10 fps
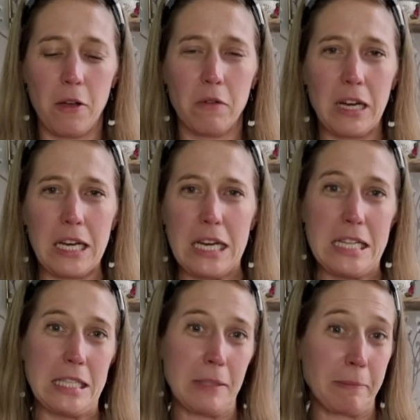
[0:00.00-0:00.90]
a really
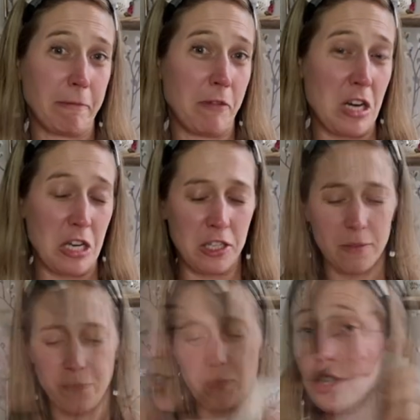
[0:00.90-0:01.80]
neat finish.
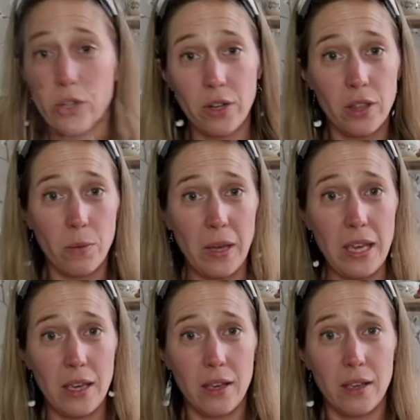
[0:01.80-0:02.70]
During the
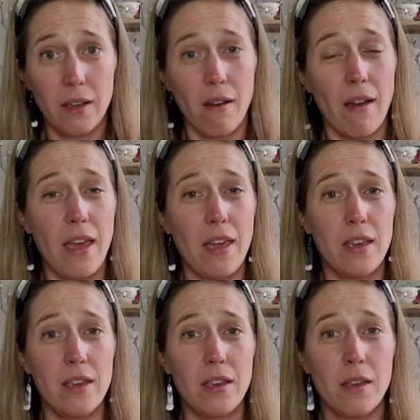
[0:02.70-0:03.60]
week
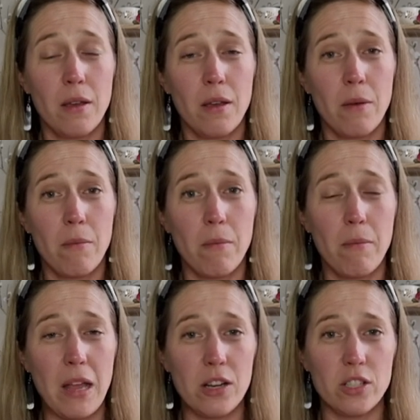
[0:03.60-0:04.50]
I
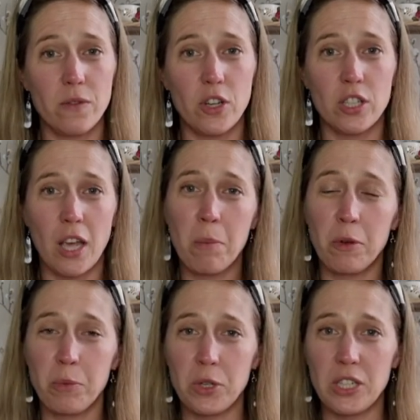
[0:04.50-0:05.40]
managed to finish a couple
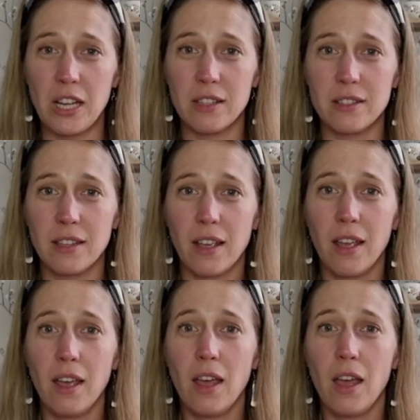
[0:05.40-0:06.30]
of projects.
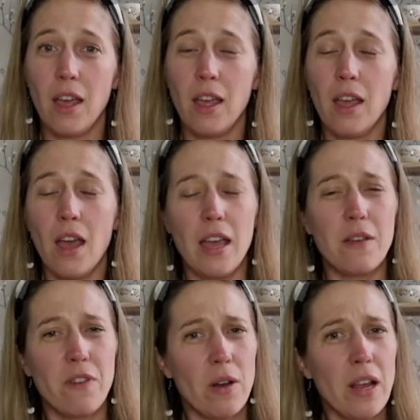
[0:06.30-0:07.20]

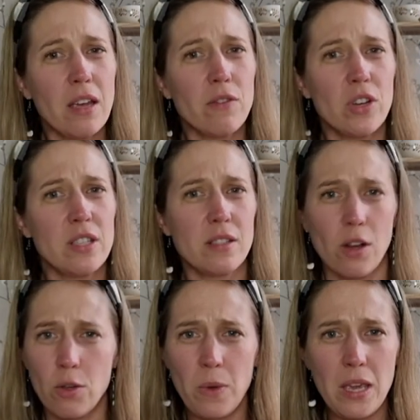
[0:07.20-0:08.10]
It felt like a very
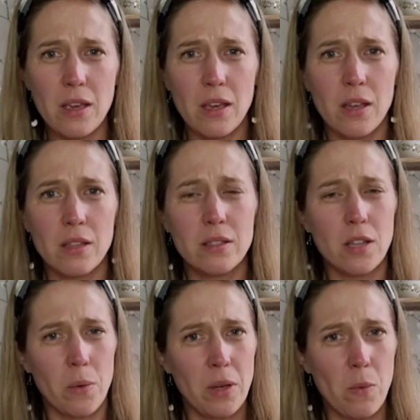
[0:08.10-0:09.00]
slow week
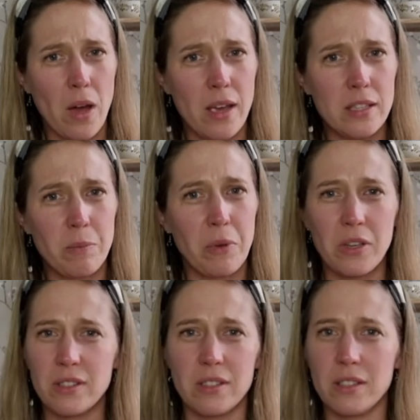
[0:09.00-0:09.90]
sewing wise
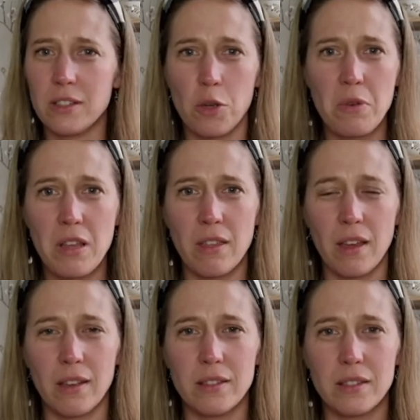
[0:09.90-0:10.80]
because just so many
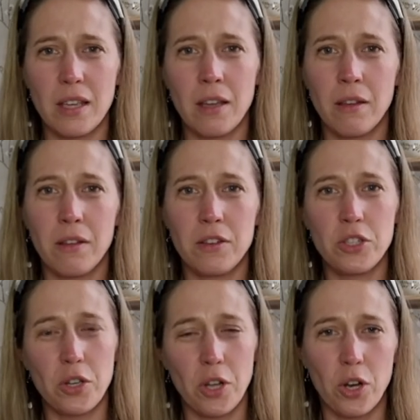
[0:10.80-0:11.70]
things
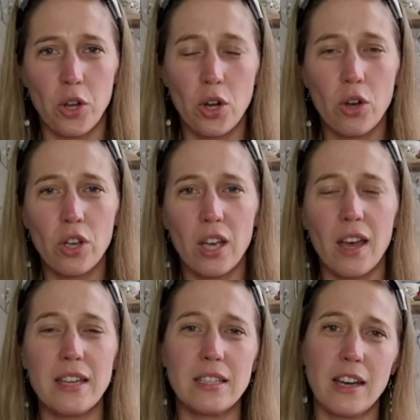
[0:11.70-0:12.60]
took a lot longer.
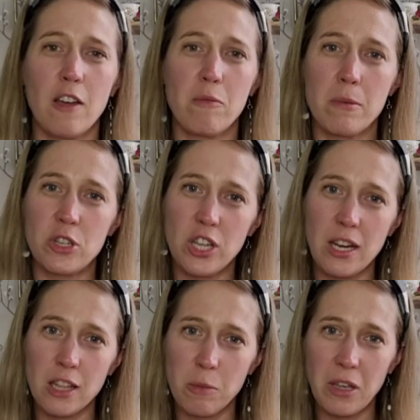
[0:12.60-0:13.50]
I didn't have my
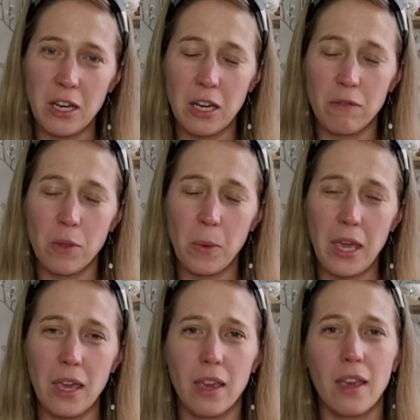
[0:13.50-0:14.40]
machine at the beginning of the
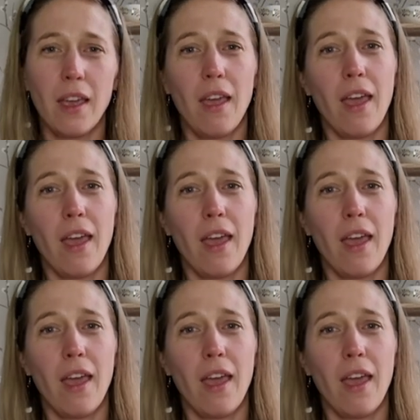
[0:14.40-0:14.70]
week,